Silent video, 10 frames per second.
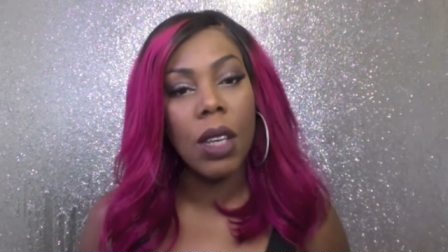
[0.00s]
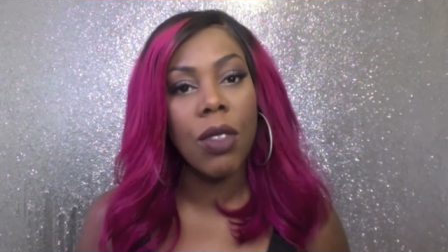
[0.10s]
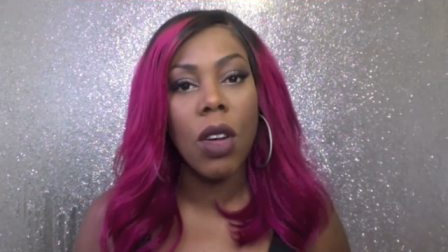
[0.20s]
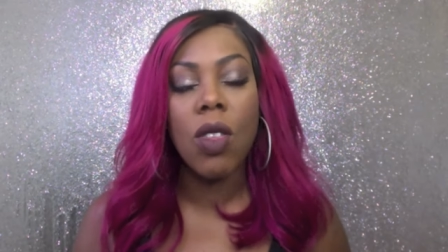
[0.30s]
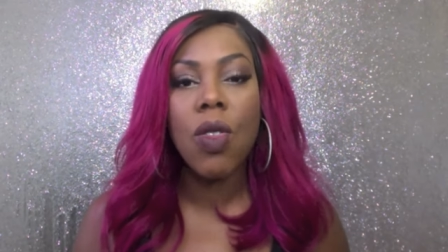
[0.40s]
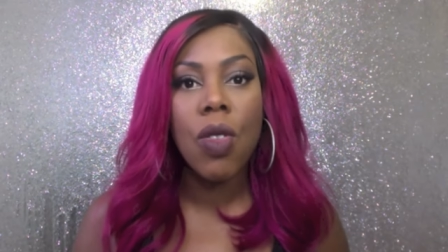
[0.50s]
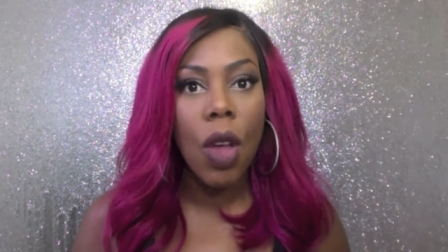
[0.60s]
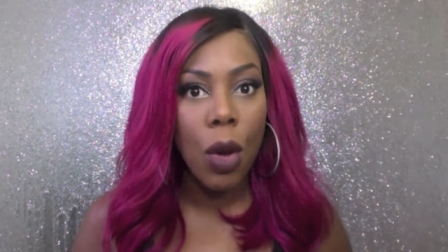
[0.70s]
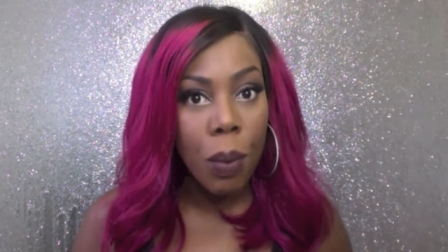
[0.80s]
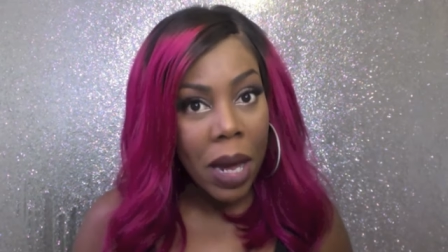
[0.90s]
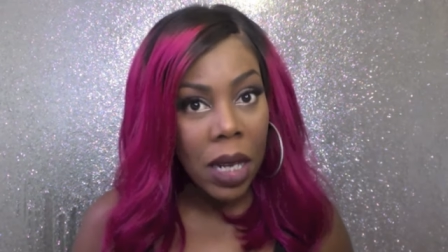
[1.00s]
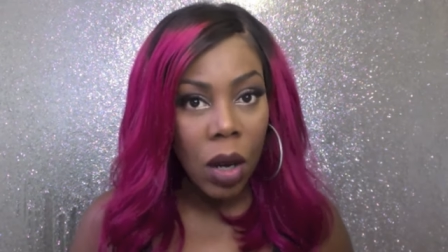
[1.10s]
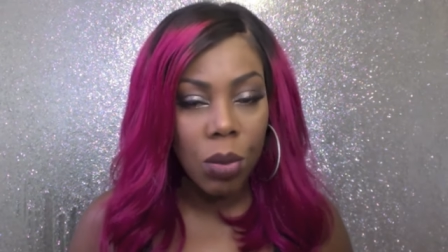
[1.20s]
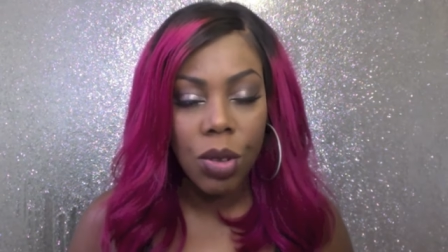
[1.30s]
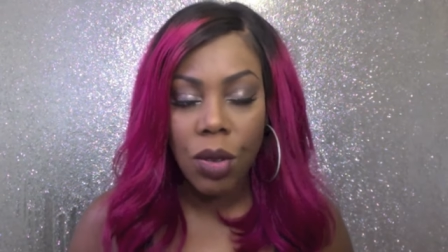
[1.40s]
You've got so many
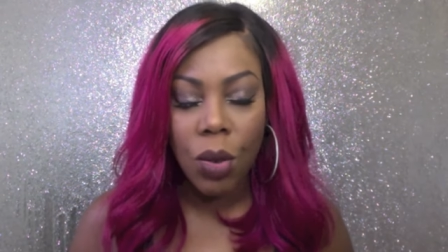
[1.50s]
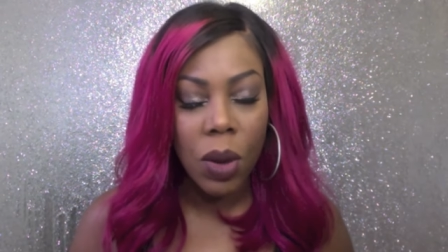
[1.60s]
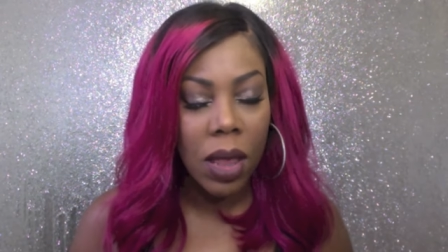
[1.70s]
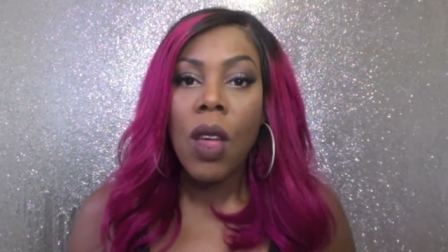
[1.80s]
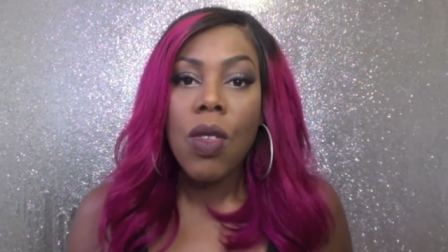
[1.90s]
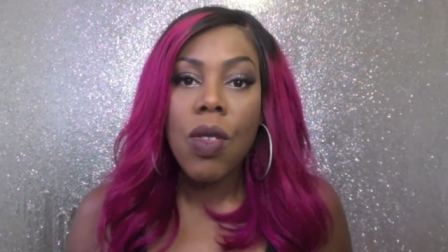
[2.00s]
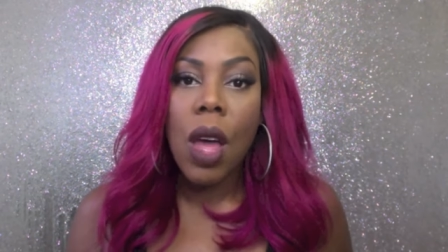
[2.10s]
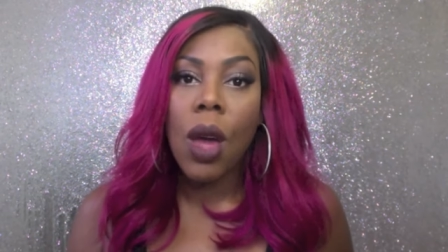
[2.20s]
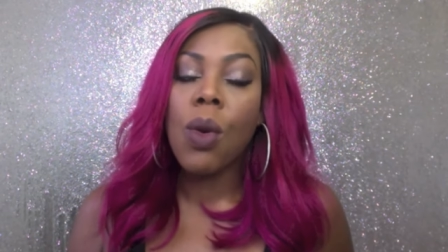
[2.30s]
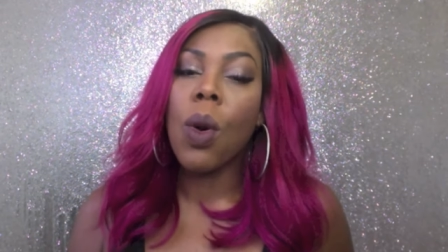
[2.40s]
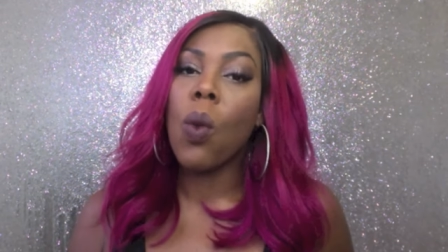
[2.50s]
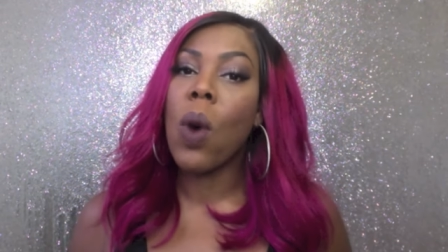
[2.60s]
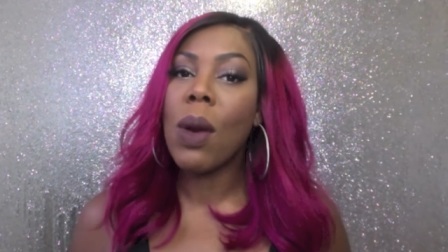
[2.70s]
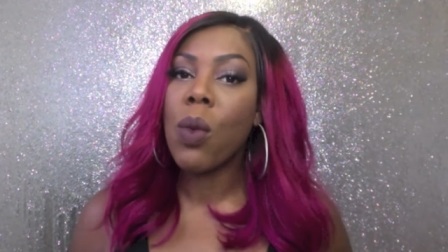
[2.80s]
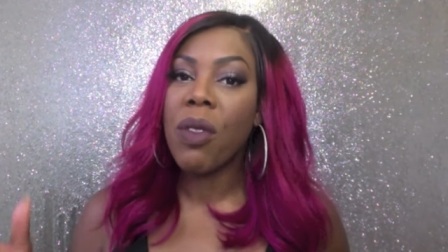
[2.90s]
options with it. So
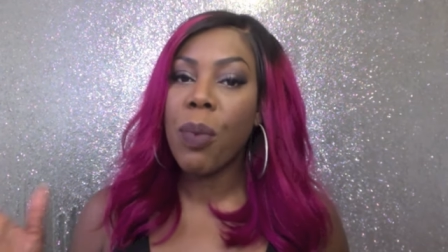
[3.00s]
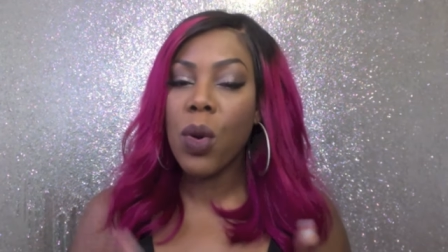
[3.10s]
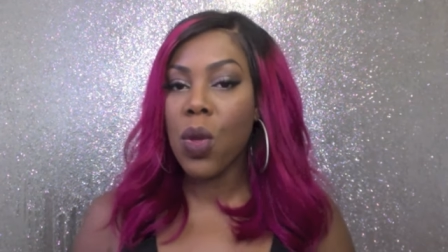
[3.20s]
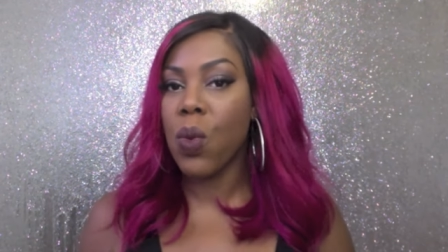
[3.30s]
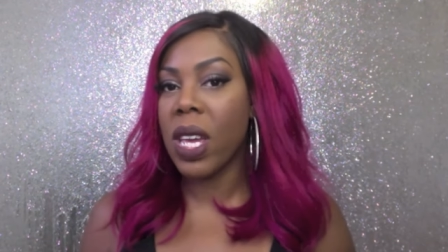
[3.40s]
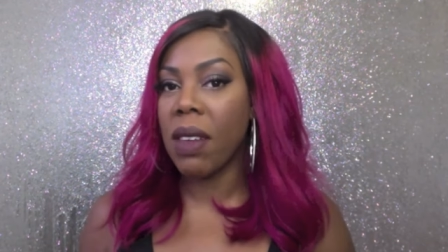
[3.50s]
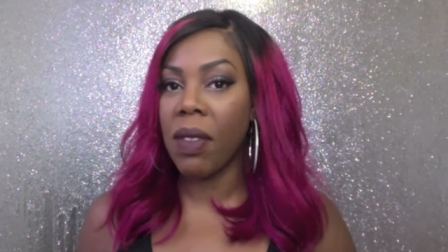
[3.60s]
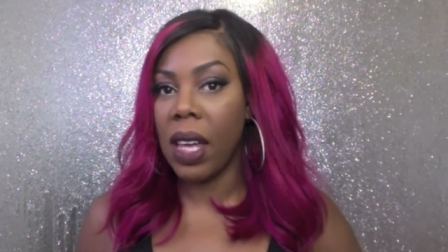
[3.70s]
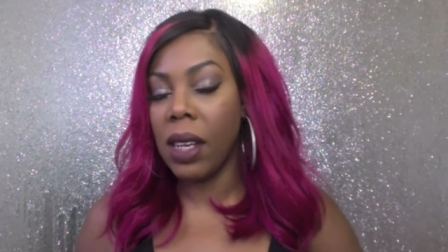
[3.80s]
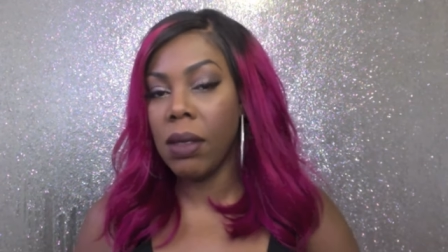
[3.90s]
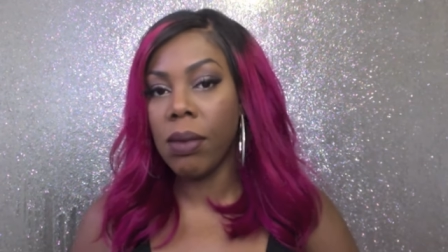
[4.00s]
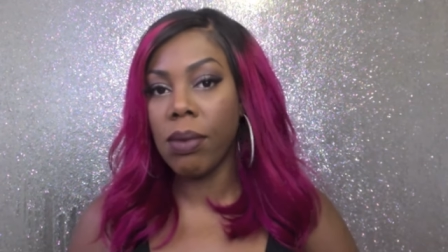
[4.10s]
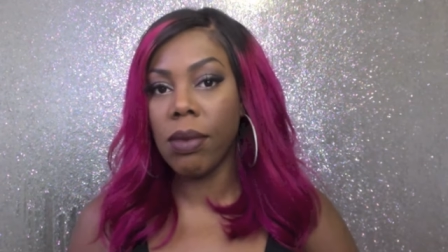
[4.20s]
when we put the weave in,